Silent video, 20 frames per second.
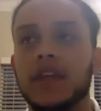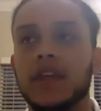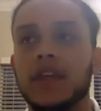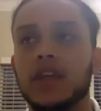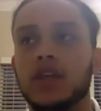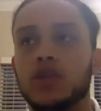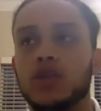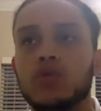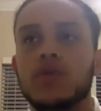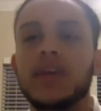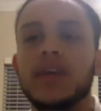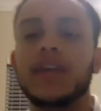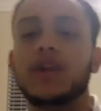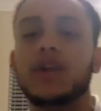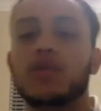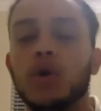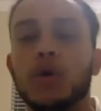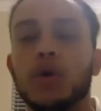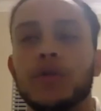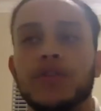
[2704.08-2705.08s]
you need
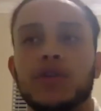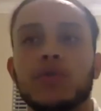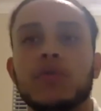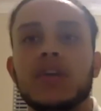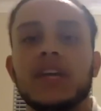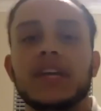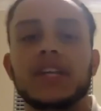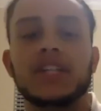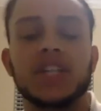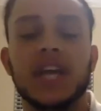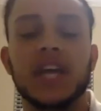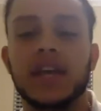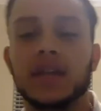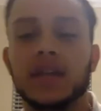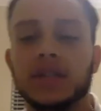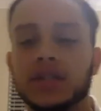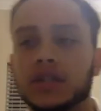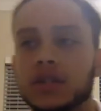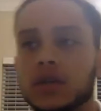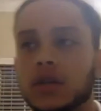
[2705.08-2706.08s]
growth, you need
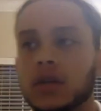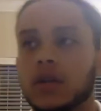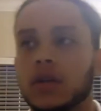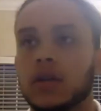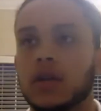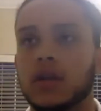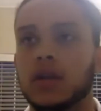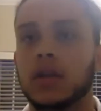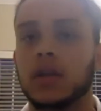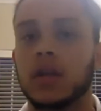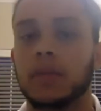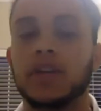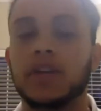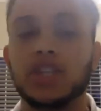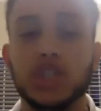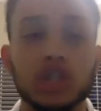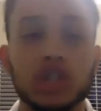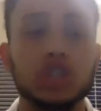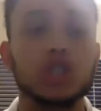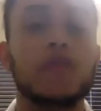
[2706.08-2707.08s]
change. But you're
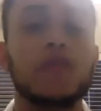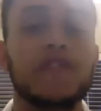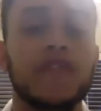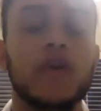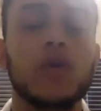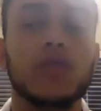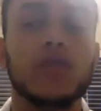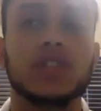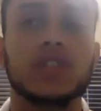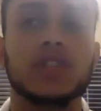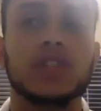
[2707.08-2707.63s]
so focused,